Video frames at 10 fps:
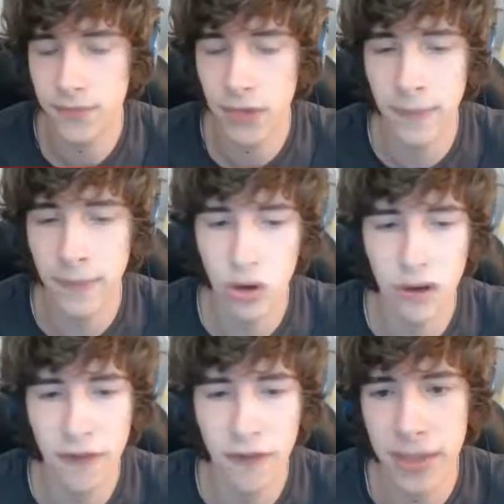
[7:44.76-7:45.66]
I'm sorry
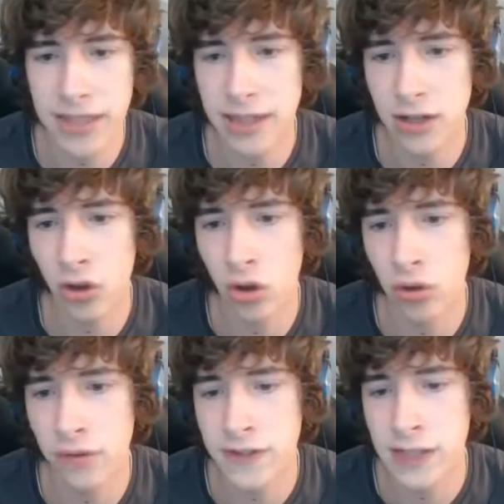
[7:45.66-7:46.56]
if I'm missing a
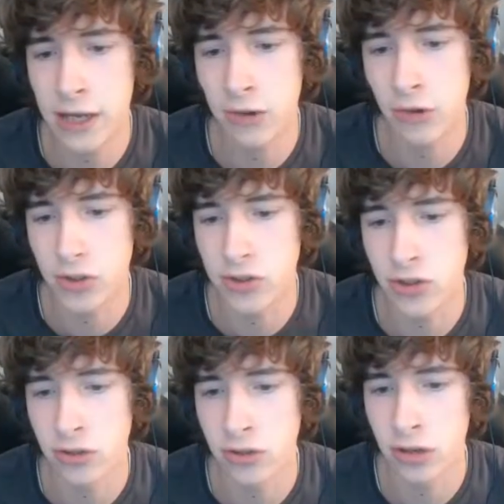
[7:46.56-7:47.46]
load of secrets
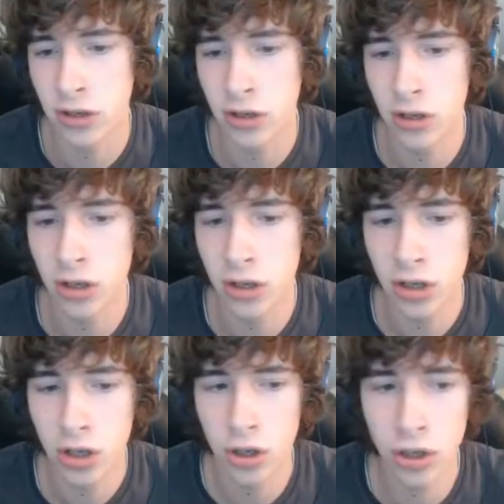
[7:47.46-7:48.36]
and
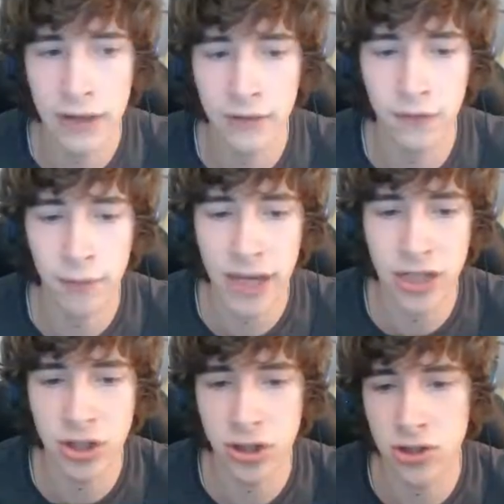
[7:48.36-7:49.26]
and
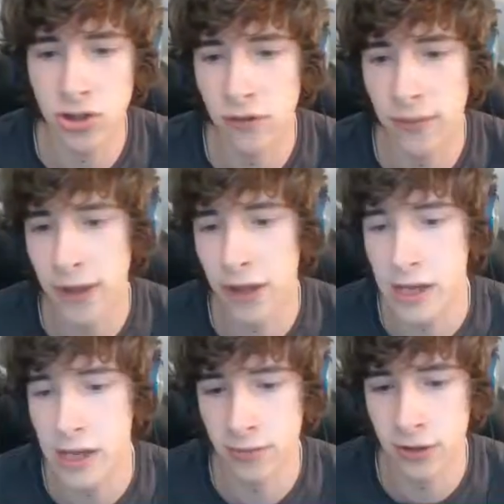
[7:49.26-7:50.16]
information and stuff about the
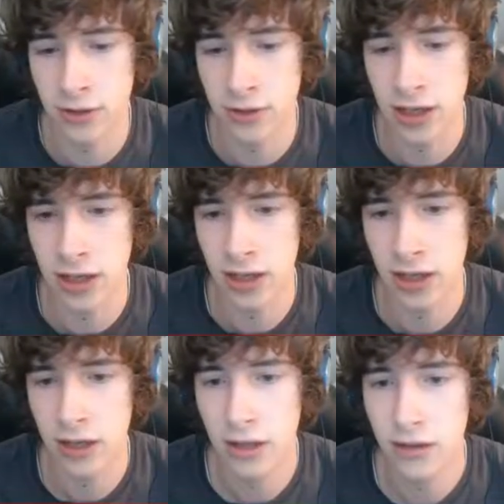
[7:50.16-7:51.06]
game, because uh,
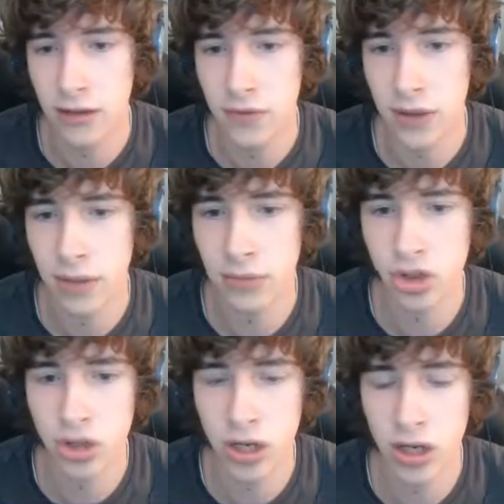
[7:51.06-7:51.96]
I'm just
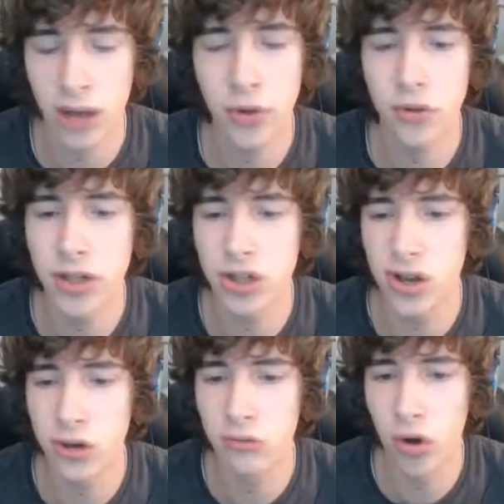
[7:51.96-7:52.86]
trying... I'm not really trying
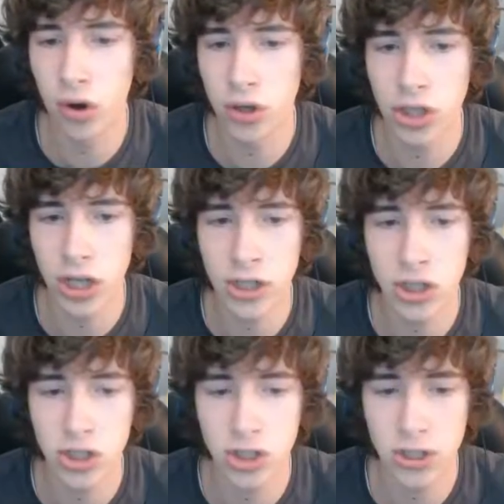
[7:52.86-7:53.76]
to rush. I
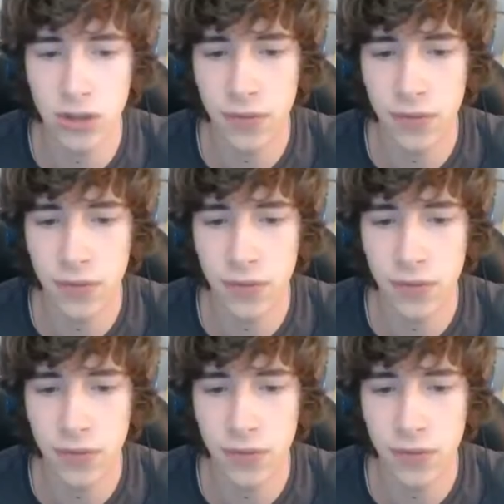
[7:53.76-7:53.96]
just...